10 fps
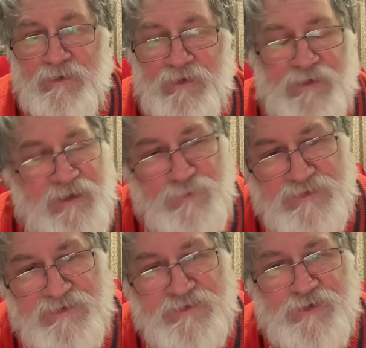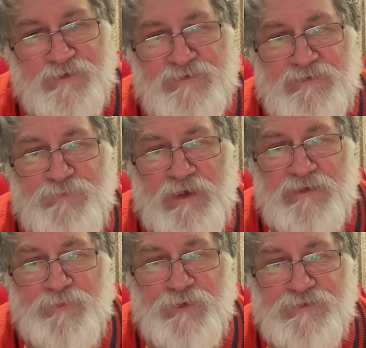and he was instructed by
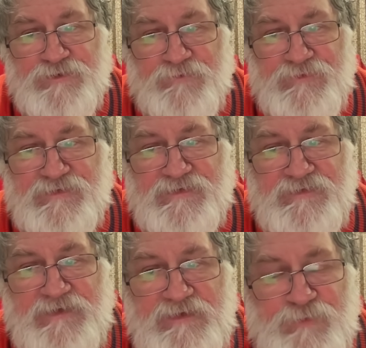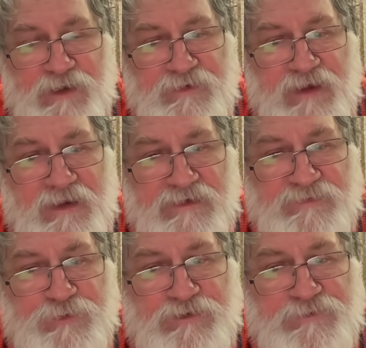the post office as an independent
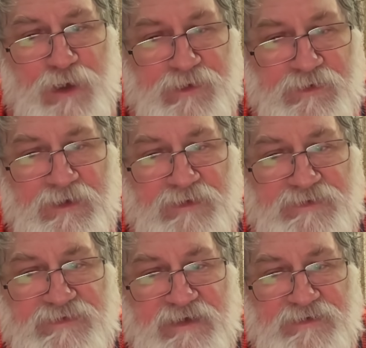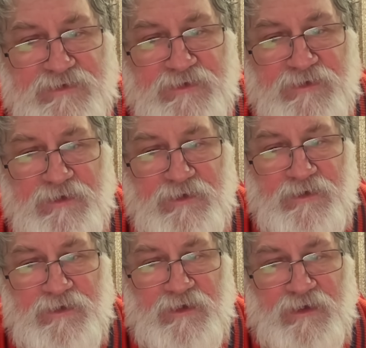expert to analyse data
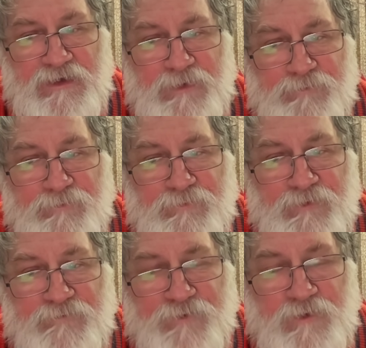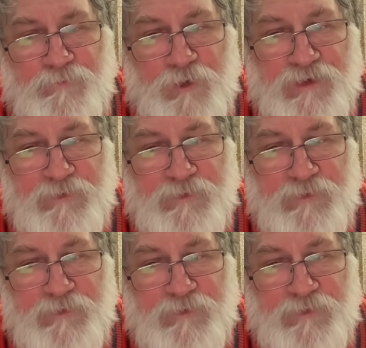um, from one of the